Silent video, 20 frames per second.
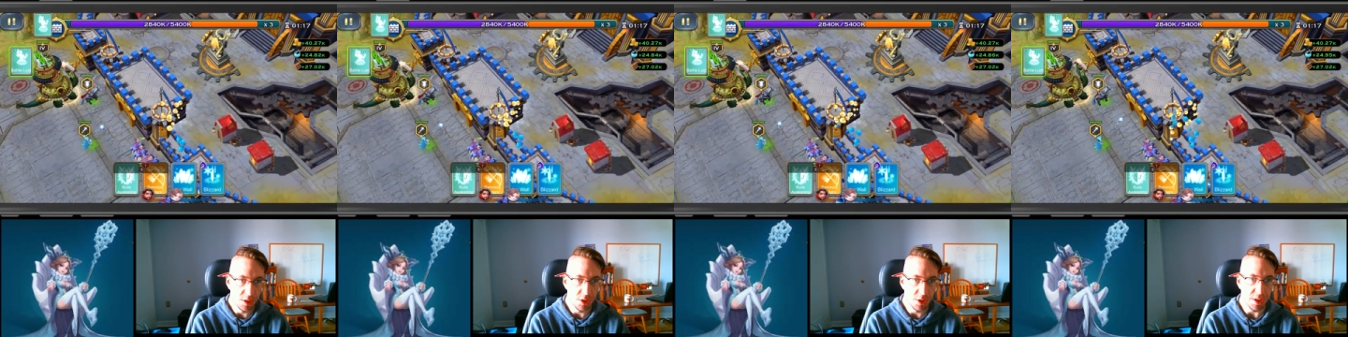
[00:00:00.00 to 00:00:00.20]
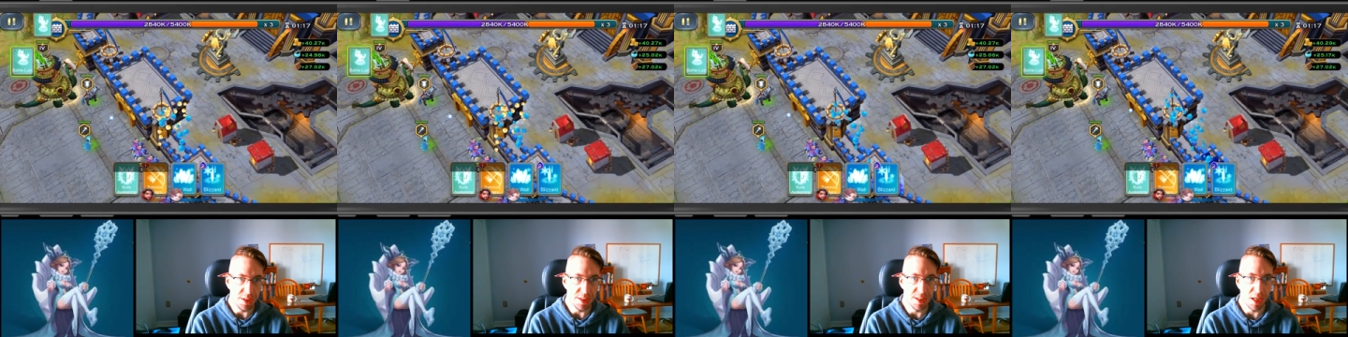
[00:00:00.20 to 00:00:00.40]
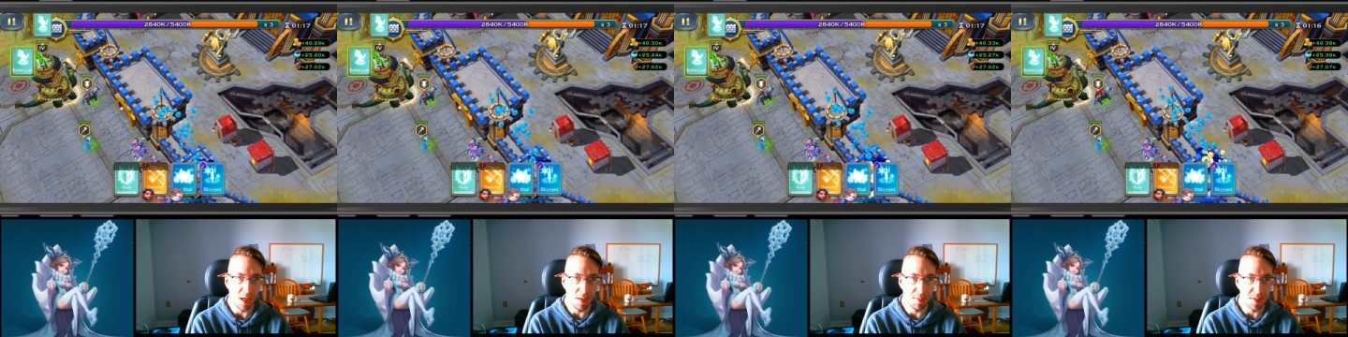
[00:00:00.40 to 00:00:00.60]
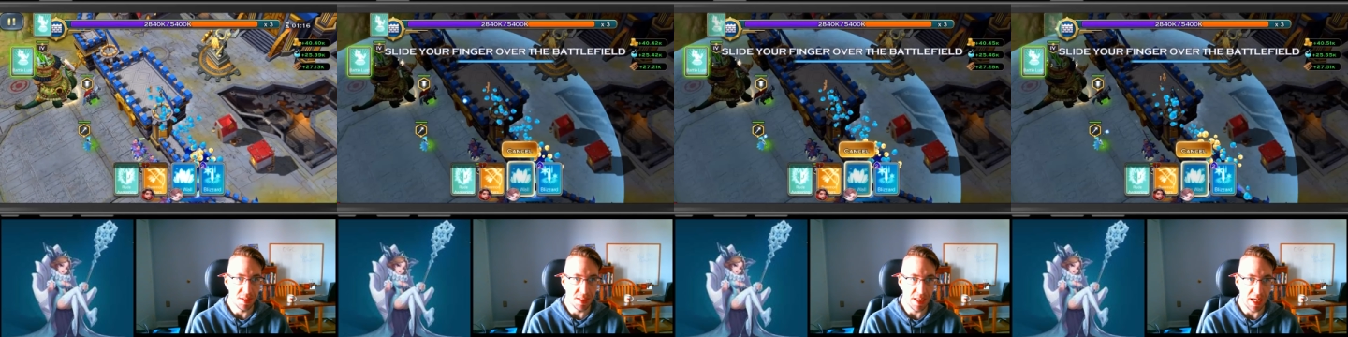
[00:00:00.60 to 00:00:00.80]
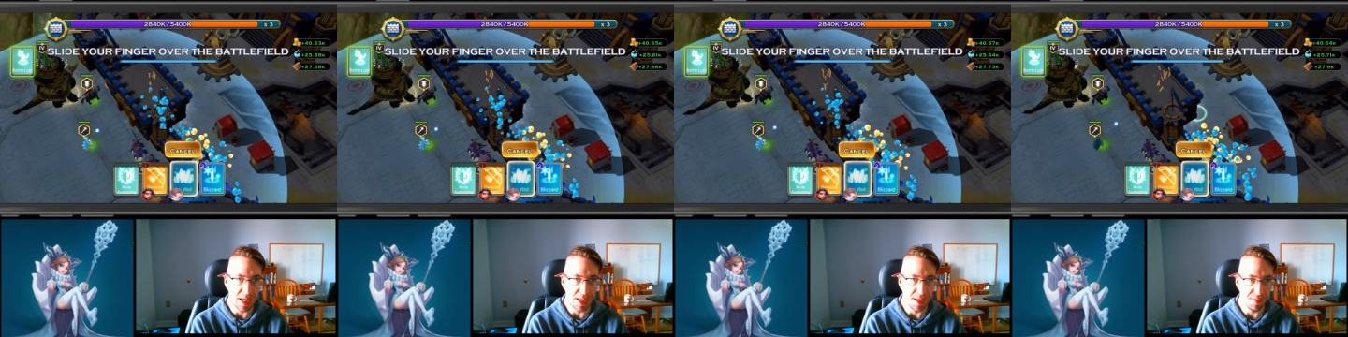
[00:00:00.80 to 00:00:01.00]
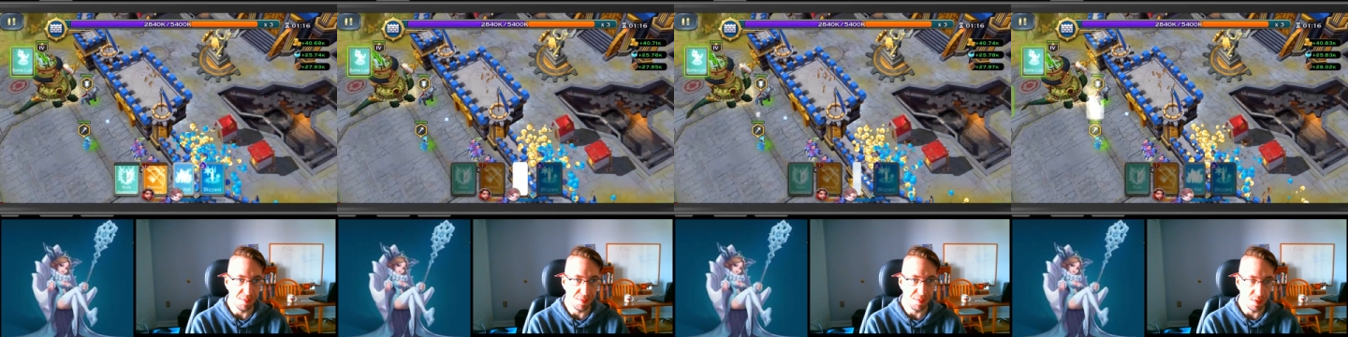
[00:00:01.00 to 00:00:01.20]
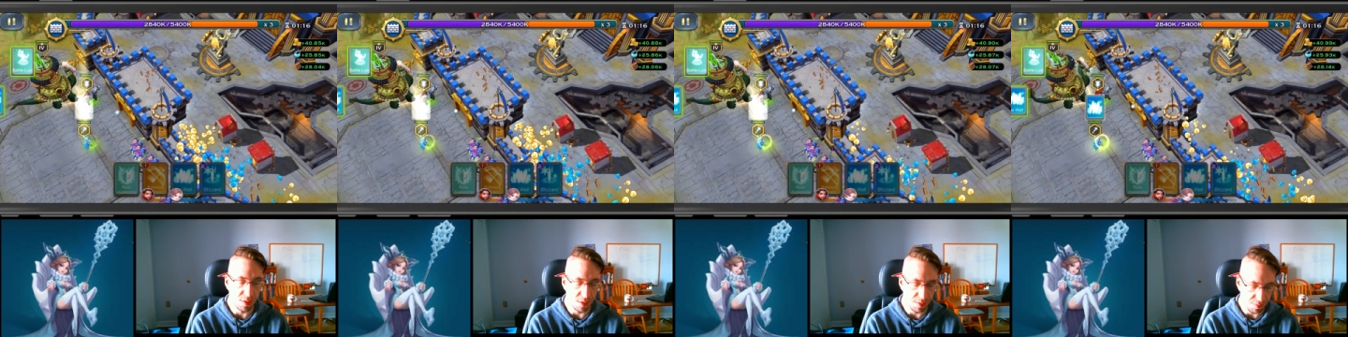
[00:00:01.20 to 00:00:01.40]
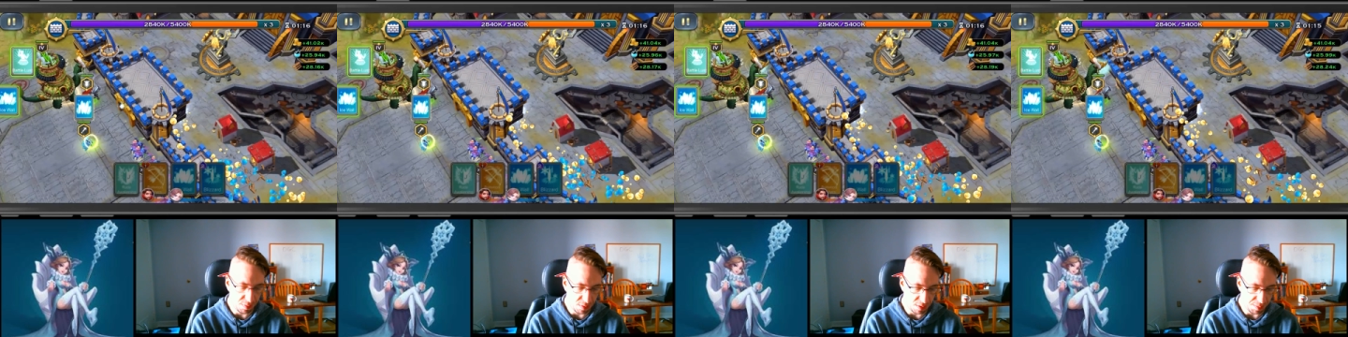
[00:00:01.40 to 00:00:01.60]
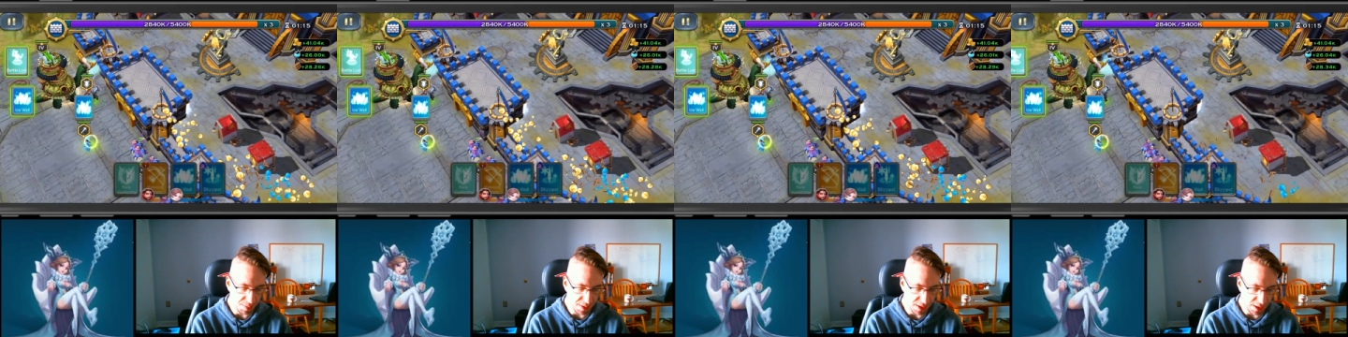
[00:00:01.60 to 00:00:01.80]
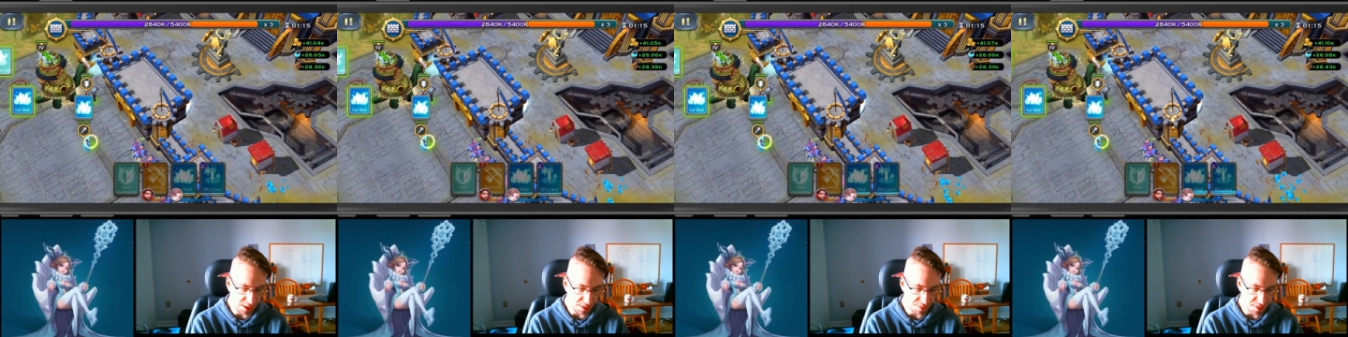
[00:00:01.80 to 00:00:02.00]
she stops attacking for a
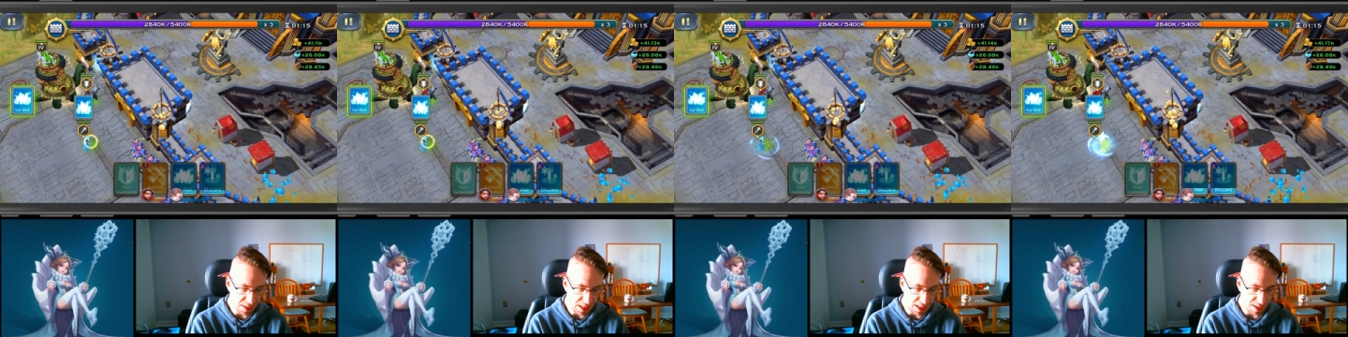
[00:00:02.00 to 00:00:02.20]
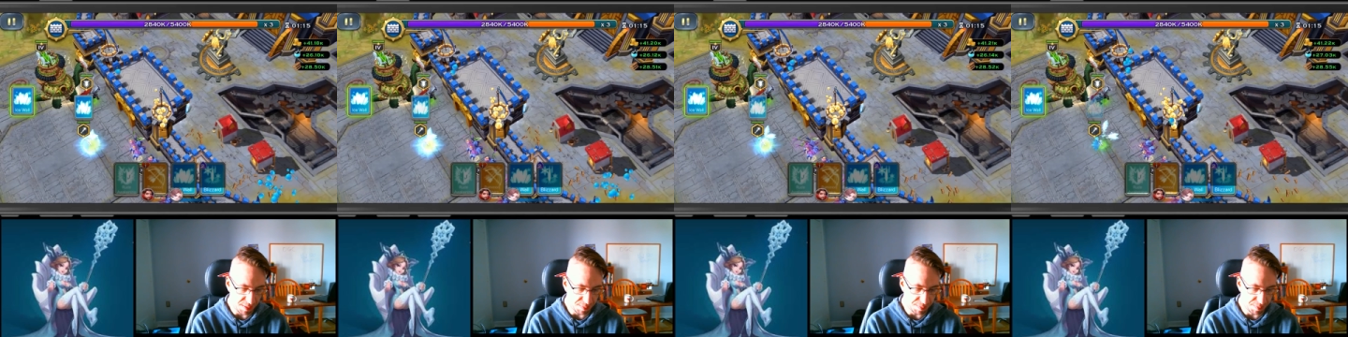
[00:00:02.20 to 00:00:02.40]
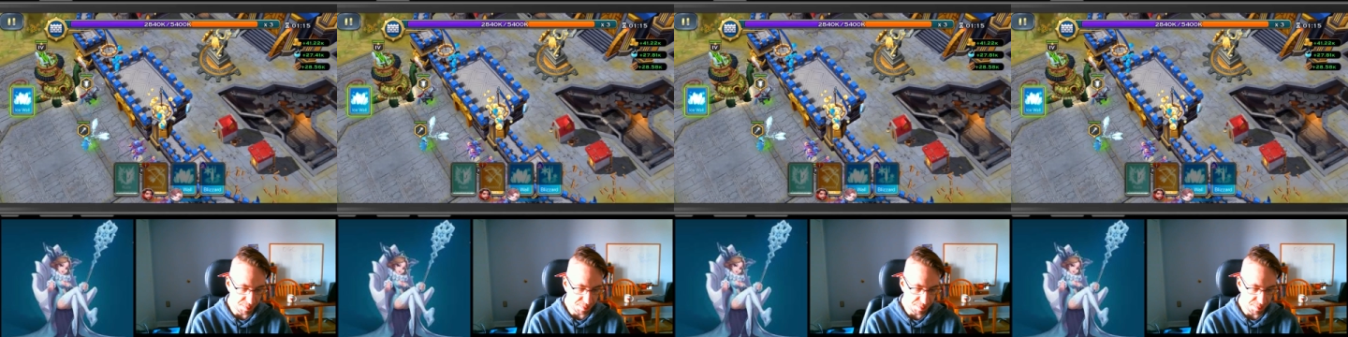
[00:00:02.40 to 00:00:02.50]
period of time.